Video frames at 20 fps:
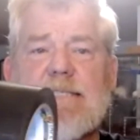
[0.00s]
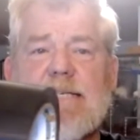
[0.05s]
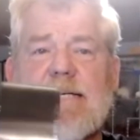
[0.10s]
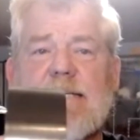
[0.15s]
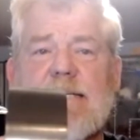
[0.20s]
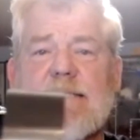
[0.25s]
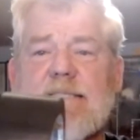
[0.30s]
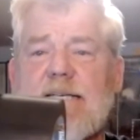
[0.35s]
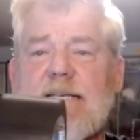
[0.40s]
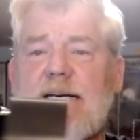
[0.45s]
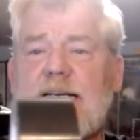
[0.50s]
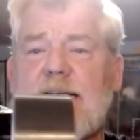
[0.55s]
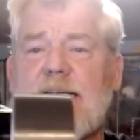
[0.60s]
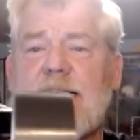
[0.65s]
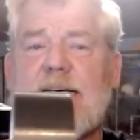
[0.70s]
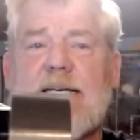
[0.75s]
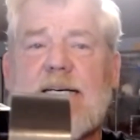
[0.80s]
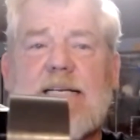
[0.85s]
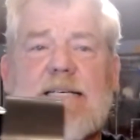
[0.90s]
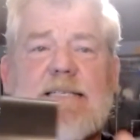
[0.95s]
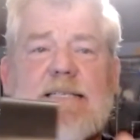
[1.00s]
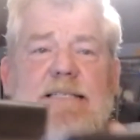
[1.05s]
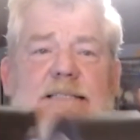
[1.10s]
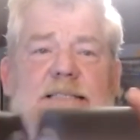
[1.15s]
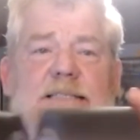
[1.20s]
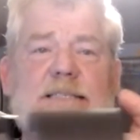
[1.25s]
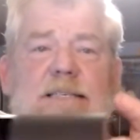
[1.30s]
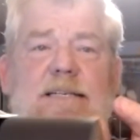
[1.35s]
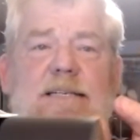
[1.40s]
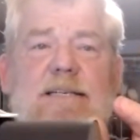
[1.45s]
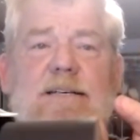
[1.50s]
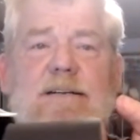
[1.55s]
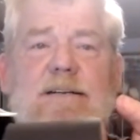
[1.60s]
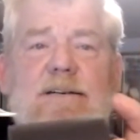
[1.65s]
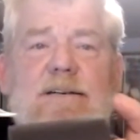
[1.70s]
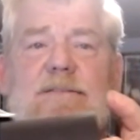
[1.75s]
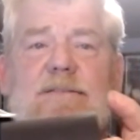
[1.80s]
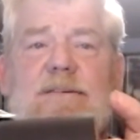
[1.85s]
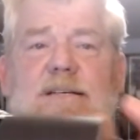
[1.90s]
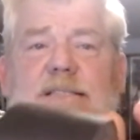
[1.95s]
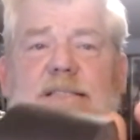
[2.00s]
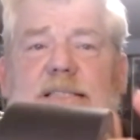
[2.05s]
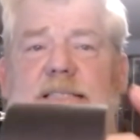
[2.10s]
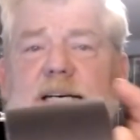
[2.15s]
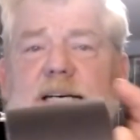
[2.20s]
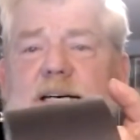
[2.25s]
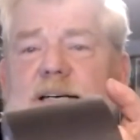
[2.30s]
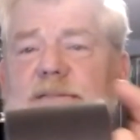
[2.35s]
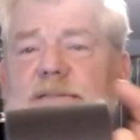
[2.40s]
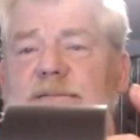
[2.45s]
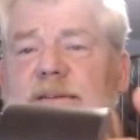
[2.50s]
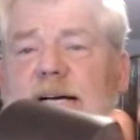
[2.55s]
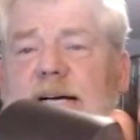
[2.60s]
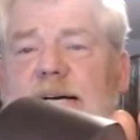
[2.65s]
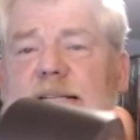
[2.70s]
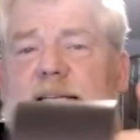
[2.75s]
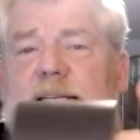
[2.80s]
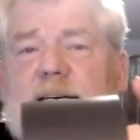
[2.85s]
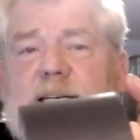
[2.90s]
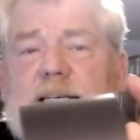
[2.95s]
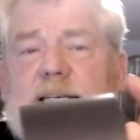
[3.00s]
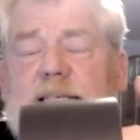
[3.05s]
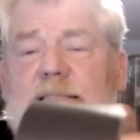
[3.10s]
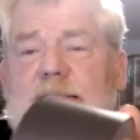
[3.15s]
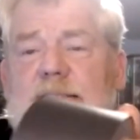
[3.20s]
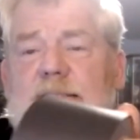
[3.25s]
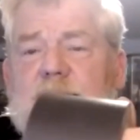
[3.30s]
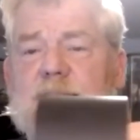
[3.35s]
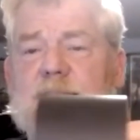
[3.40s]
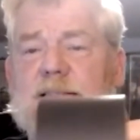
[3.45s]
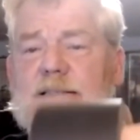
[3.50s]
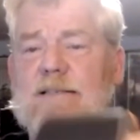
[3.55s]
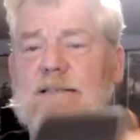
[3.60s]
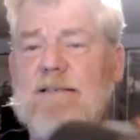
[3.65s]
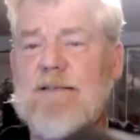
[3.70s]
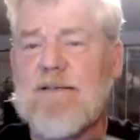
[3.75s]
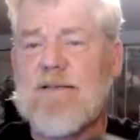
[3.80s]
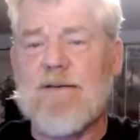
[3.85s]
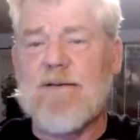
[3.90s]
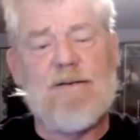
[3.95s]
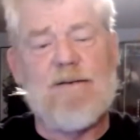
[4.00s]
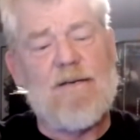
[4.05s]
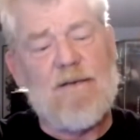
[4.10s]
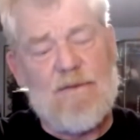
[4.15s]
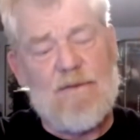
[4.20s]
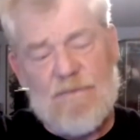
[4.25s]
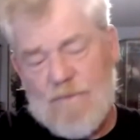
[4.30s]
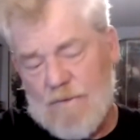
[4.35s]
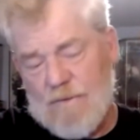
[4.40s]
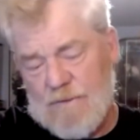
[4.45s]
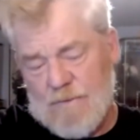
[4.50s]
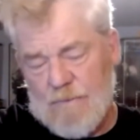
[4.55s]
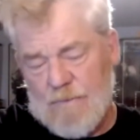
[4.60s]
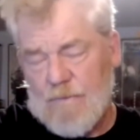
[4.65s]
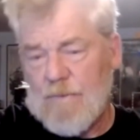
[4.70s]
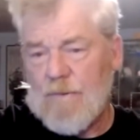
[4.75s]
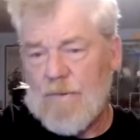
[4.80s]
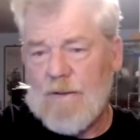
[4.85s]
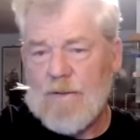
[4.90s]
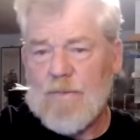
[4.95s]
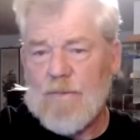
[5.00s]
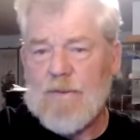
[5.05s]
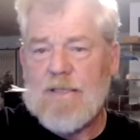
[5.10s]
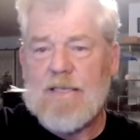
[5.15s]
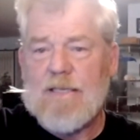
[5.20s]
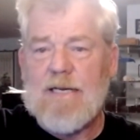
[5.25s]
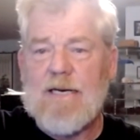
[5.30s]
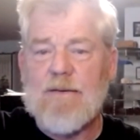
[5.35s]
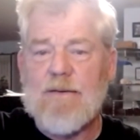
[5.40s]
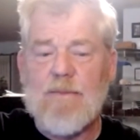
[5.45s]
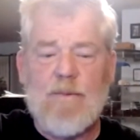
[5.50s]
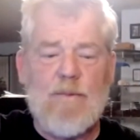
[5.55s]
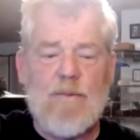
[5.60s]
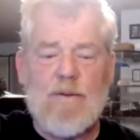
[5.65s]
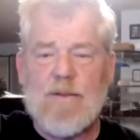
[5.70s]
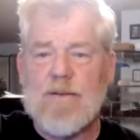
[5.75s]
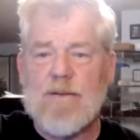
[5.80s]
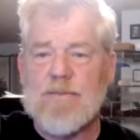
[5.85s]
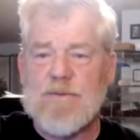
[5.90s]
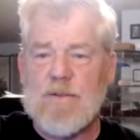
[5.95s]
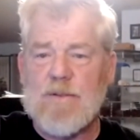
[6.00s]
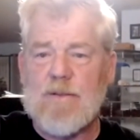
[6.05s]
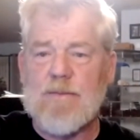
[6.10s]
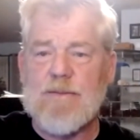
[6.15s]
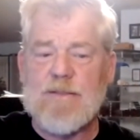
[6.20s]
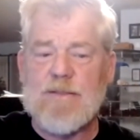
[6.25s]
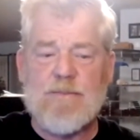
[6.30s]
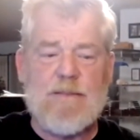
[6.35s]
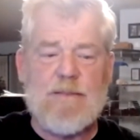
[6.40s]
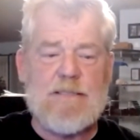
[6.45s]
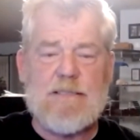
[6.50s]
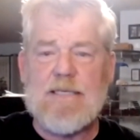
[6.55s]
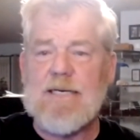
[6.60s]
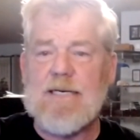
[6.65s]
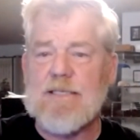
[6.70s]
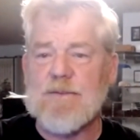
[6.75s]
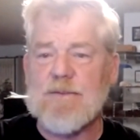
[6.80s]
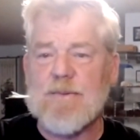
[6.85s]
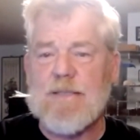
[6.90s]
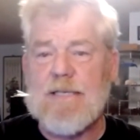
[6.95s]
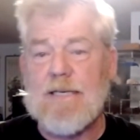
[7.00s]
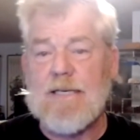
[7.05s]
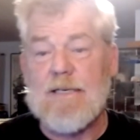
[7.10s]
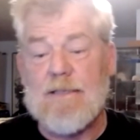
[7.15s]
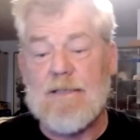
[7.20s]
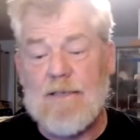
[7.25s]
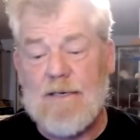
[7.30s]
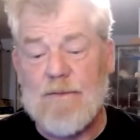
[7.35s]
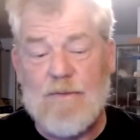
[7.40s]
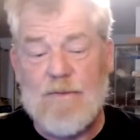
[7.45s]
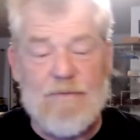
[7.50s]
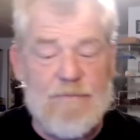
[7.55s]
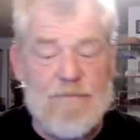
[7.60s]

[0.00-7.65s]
See how shiny that is versus how flat that is. And, of course, when we're working with light, we want to absorb as much light as we can, not